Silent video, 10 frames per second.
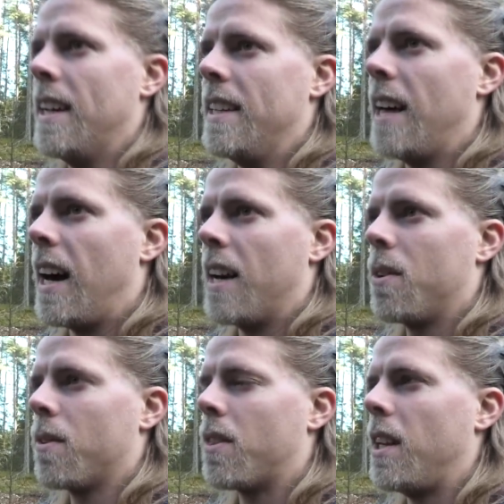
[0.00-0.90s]

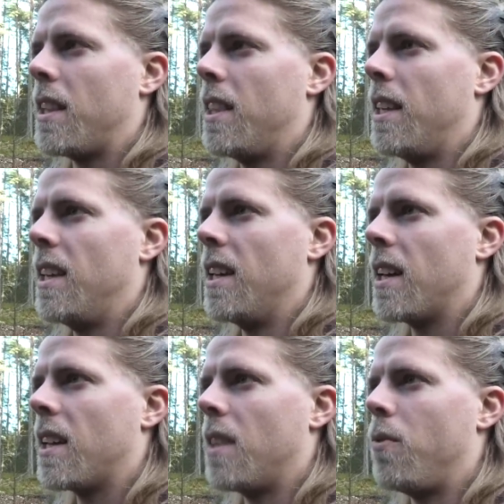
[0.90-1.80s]
don't think the
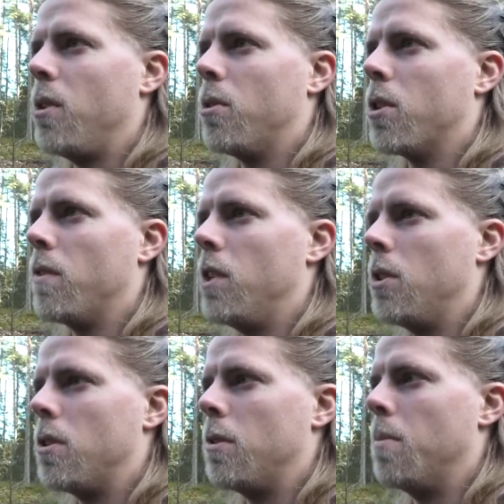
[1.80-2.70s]
future of
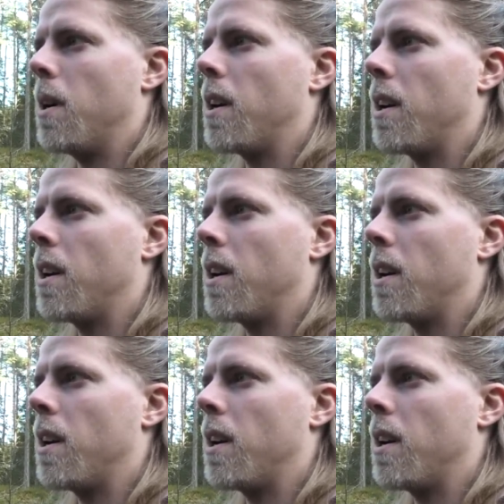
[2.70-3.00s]
YouTube